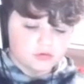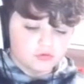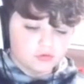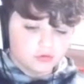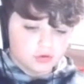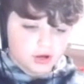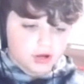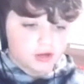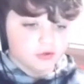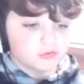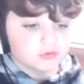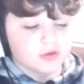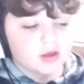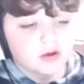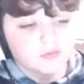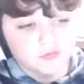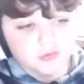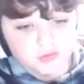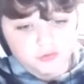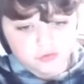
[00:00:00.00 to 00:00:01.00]
So guys,
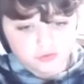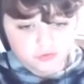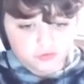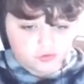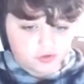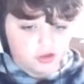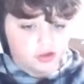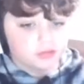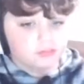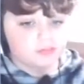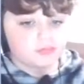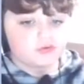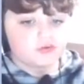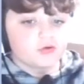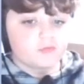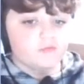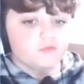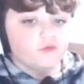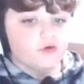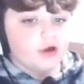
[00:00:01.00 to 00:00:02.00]
everything's the same
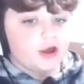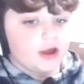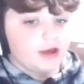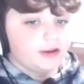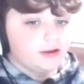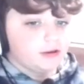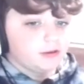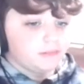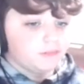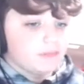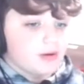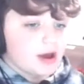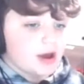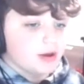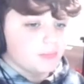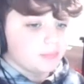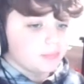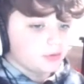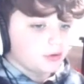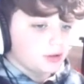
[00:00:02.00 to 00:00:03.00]
except for edit,
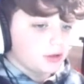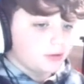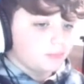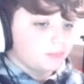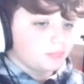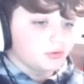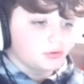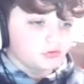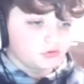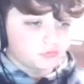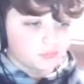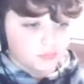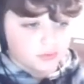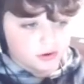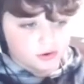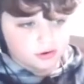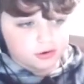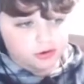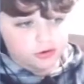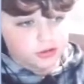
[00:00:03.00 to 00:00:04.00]
map, and place
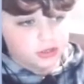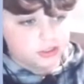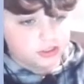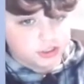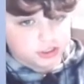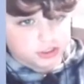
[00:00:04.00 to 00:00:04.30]
marker. I